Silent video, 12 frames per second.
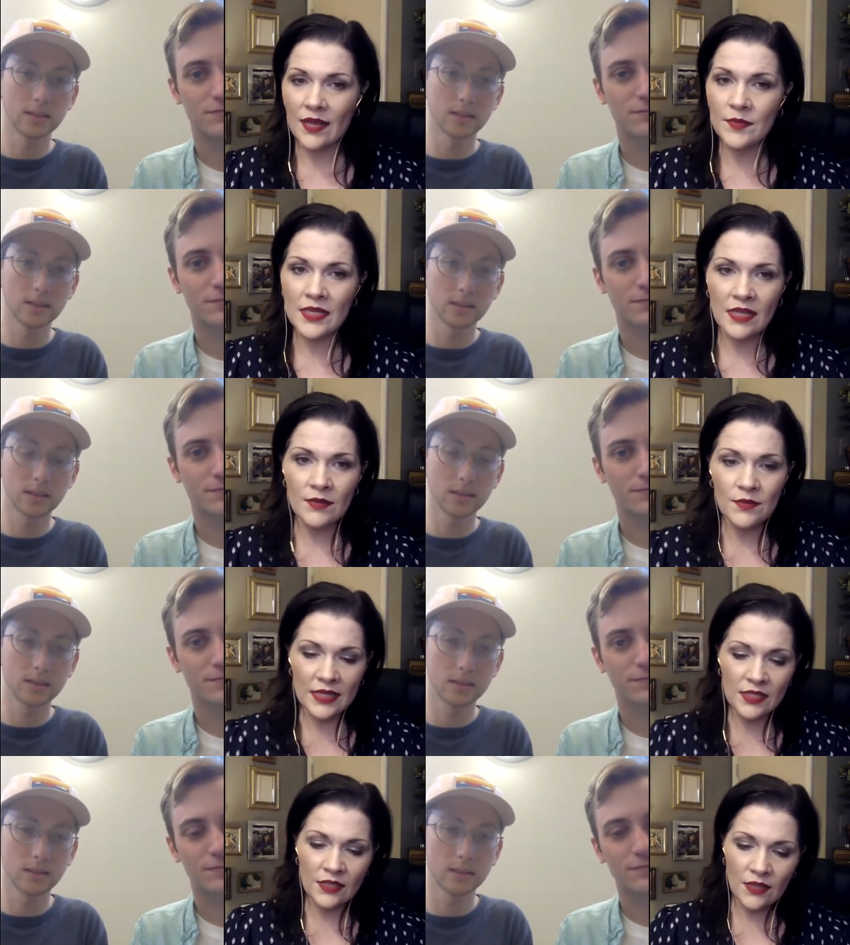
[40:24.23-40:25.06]
Speaker 1: I mean, I,
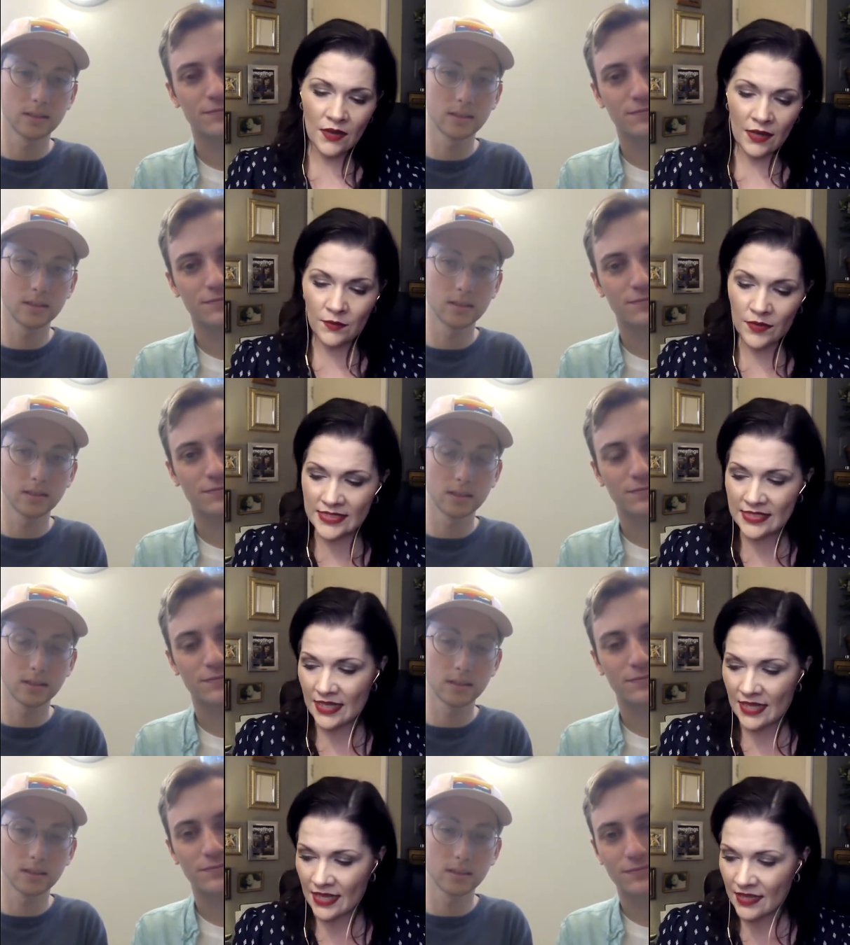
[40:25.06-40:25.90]
you know, I would
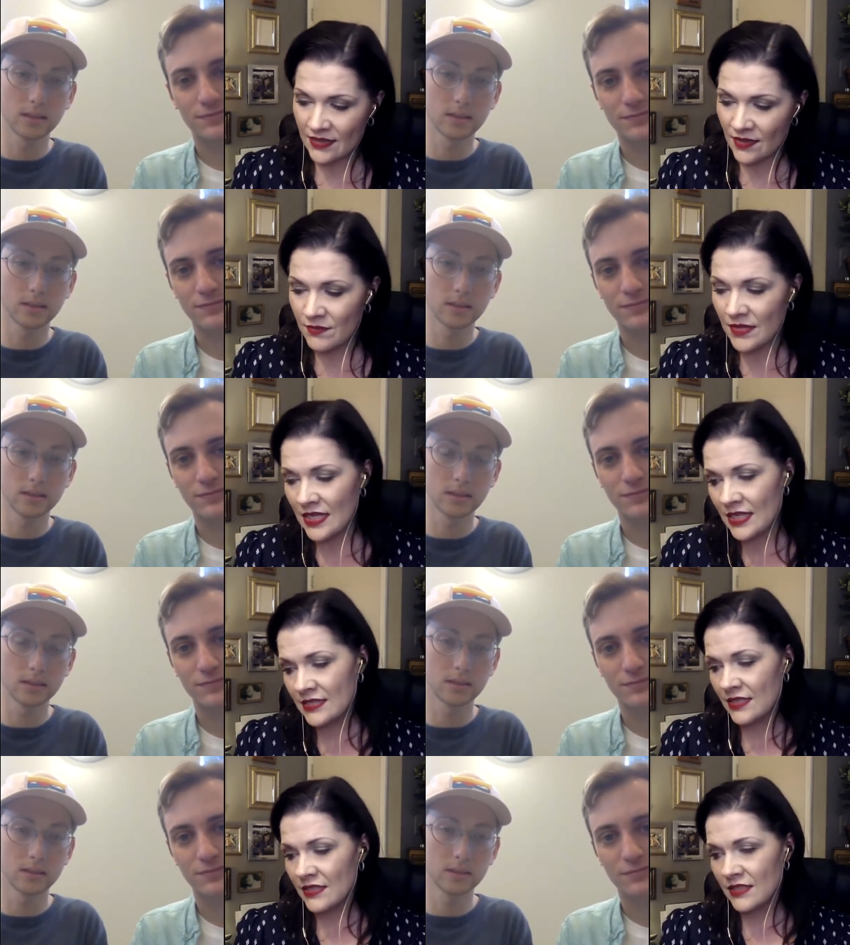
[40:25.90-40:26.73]
say the
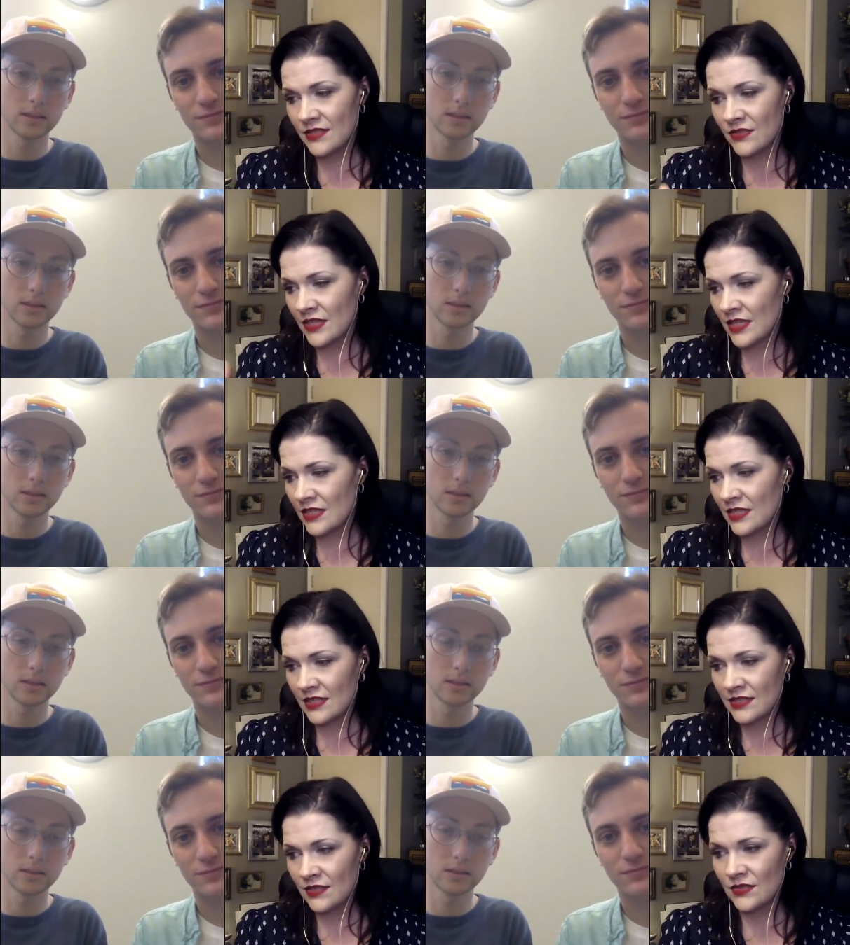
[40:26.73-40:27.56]
meetings industry and
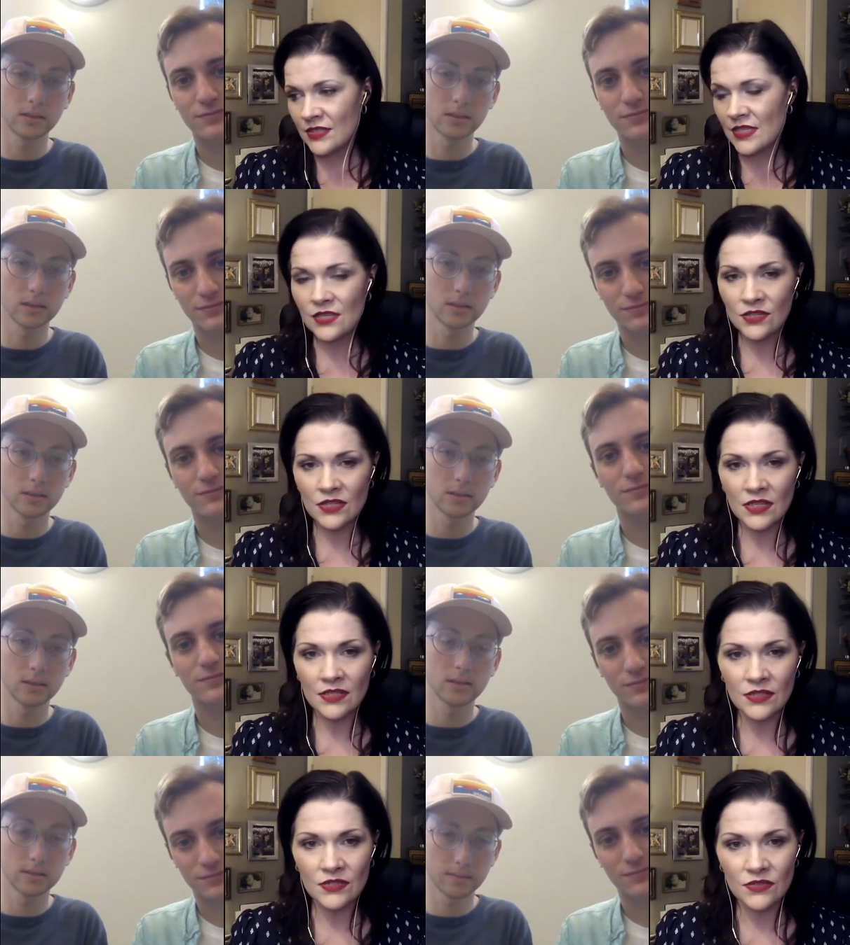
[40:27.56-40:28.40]
the association
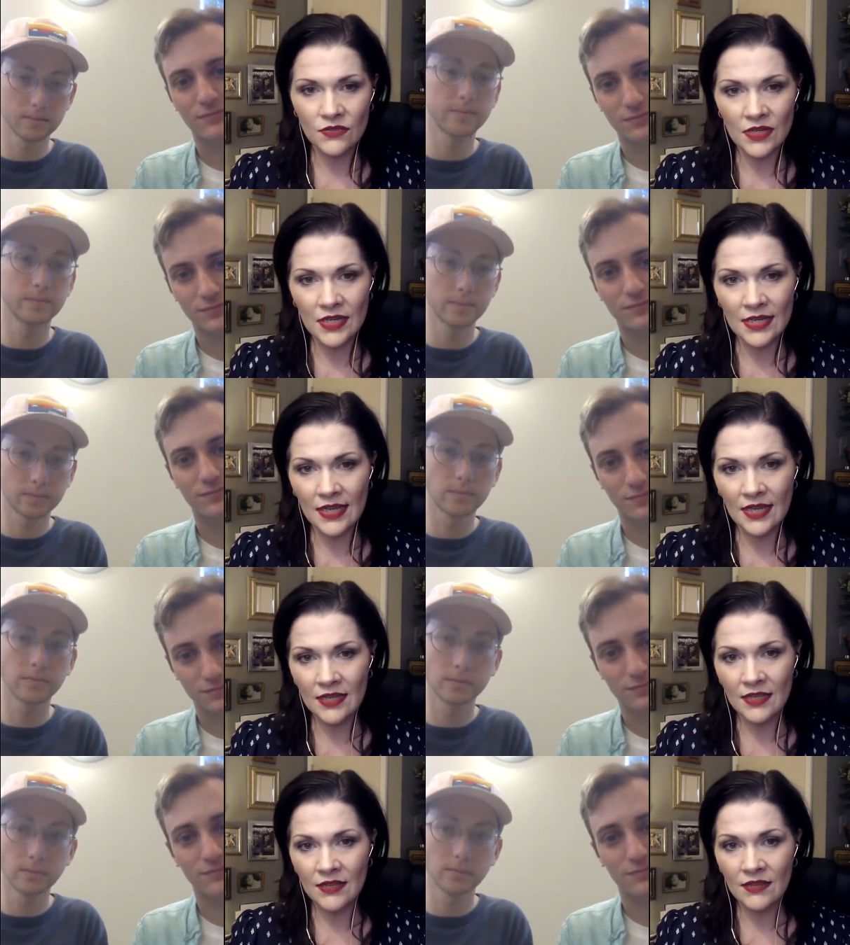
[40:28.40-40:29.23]
industry
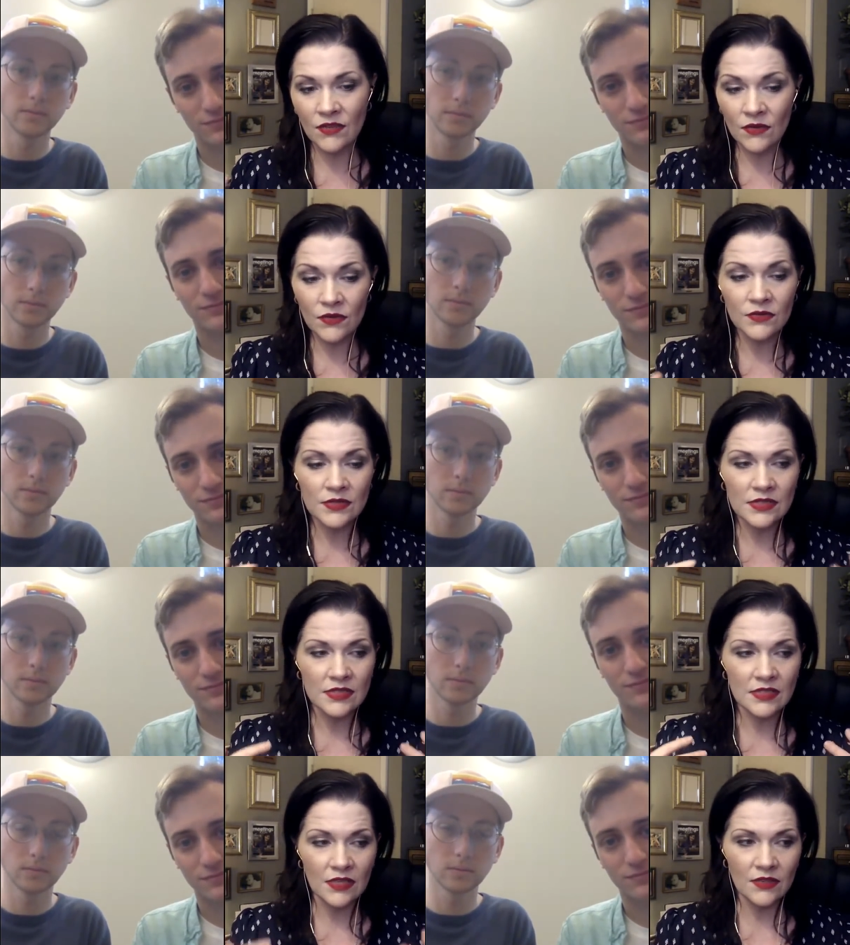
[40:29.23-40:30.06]
and
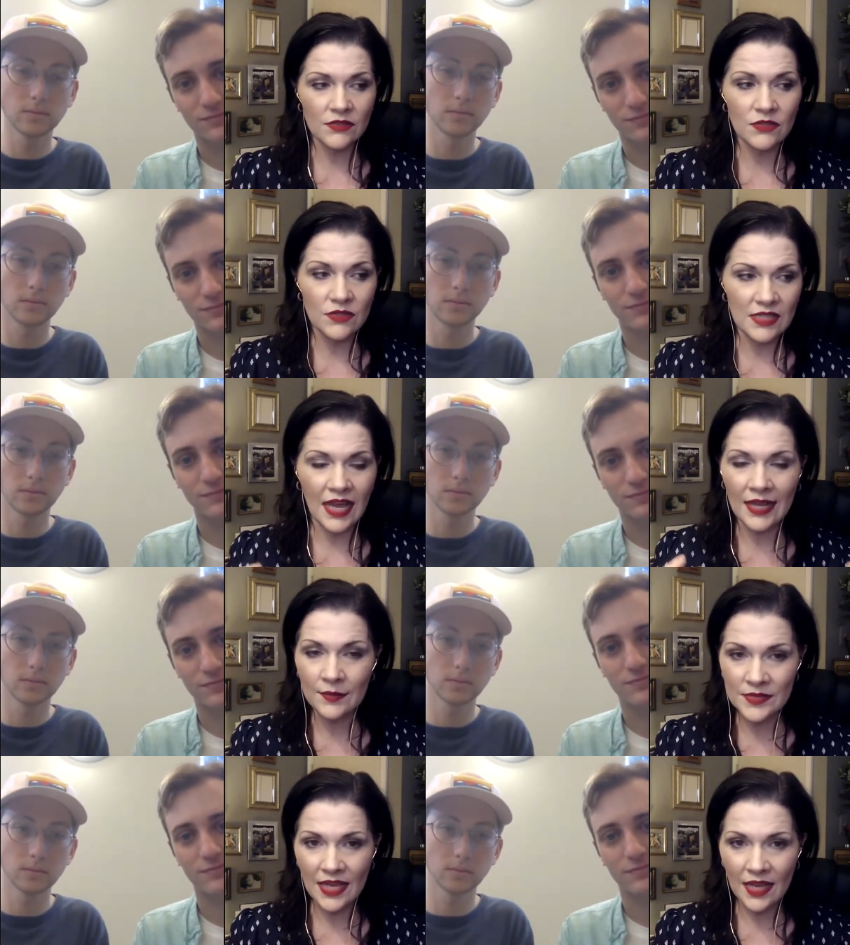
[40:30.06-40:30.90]
those industries that
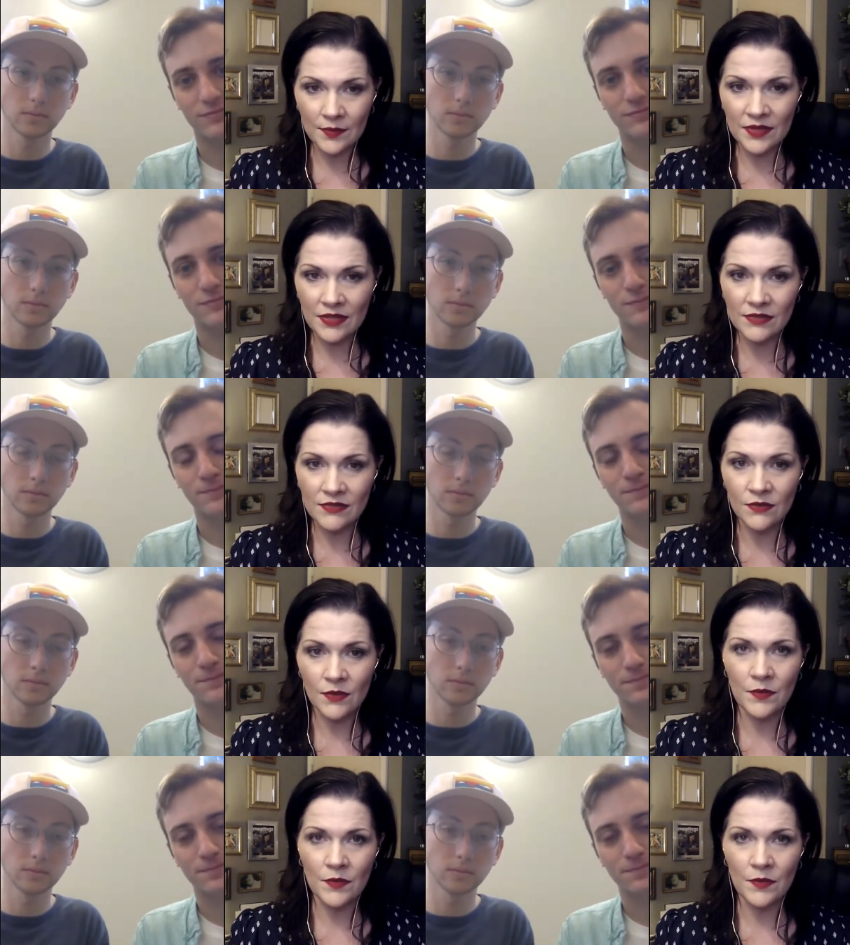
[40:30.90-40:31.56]
I'm tapped into in